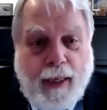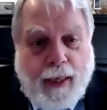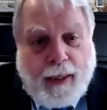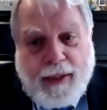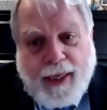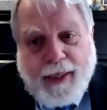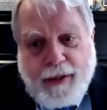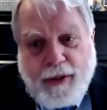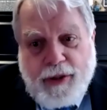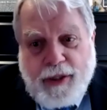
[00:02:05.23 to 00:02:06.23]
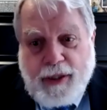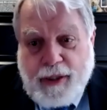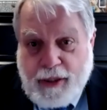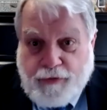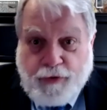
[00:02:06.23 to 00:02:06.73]
Our diagnosis
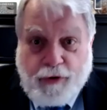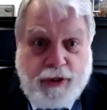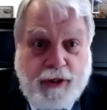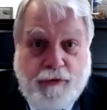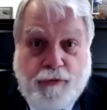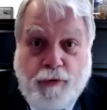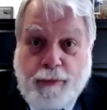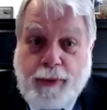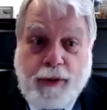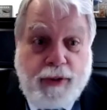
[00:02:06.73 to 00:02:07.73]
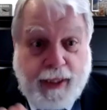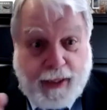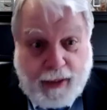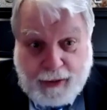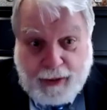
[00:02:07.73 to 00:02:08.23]
is first and foremost a
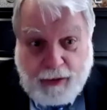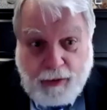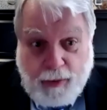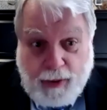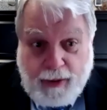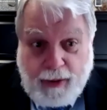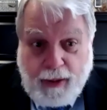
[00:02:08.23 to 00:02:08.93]
clinical one